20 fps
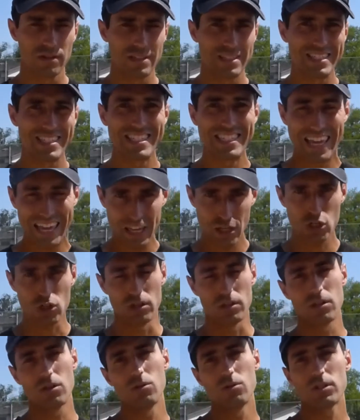
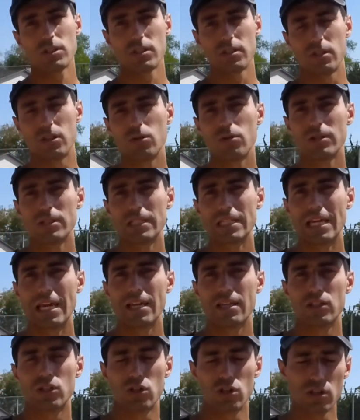sanctioned
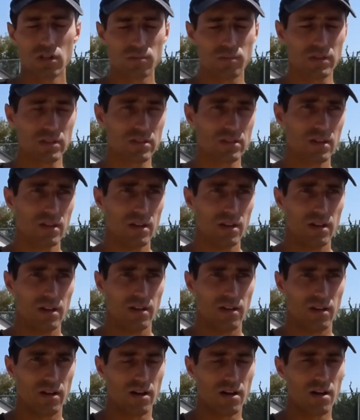USTA tournaments
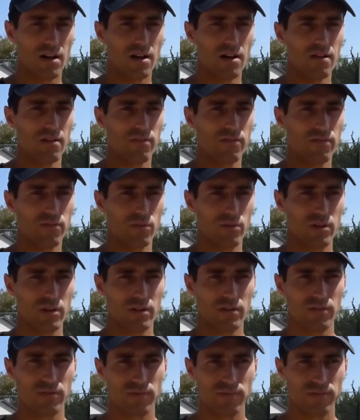
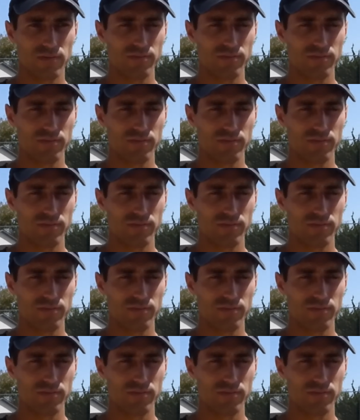for